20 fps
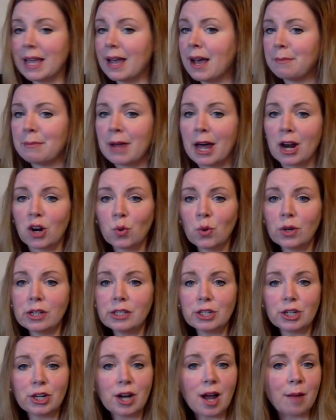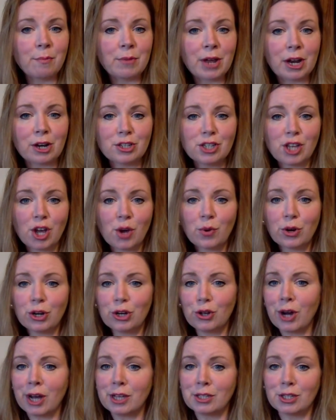I'm not a quilter. I'm not a sewer.
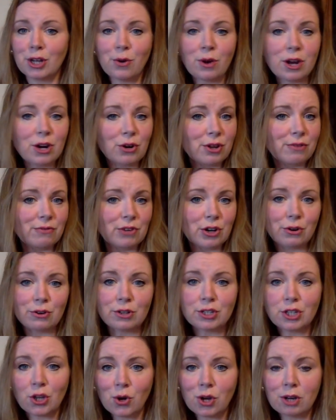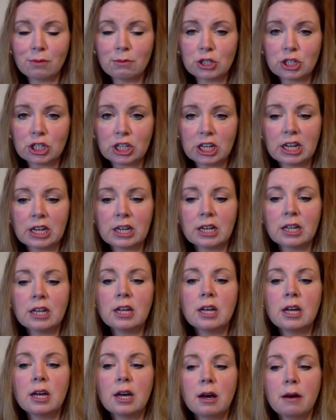You guys know I don't even own a sewing machine.
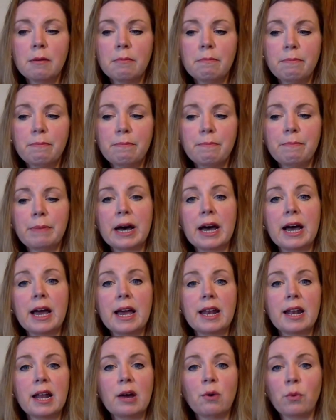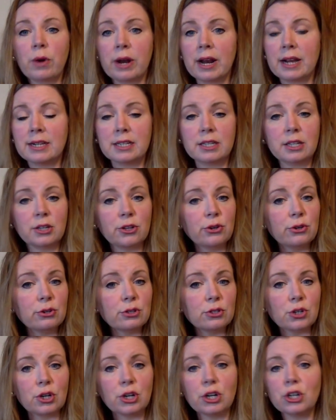But when I did the Google
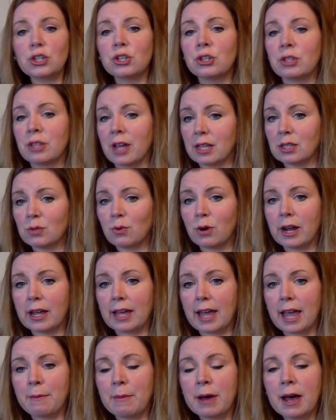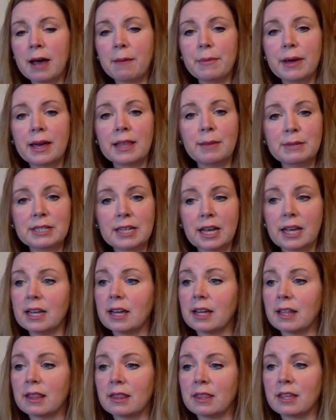search, that's where it came up. And let me tell
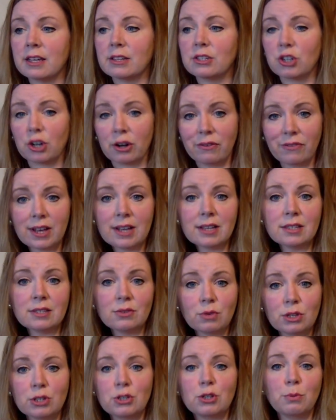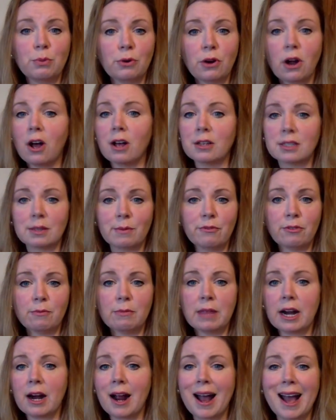you, the service was super awesome from
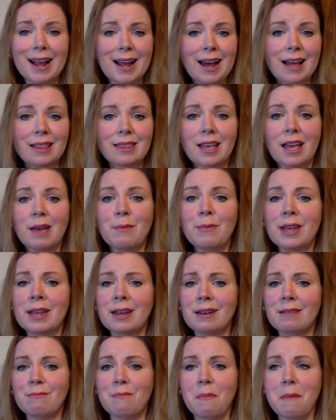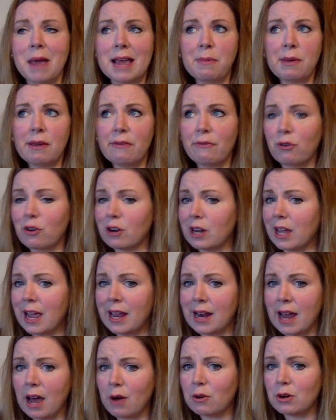there. I got them in maybe
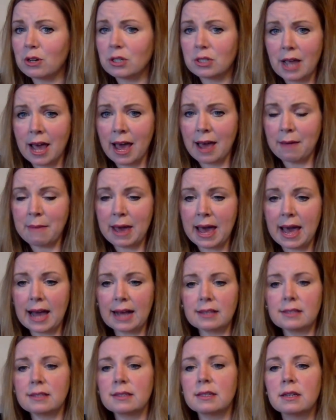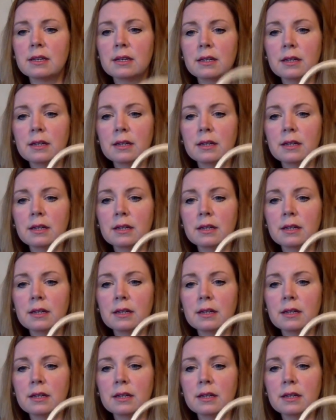48 hours at max.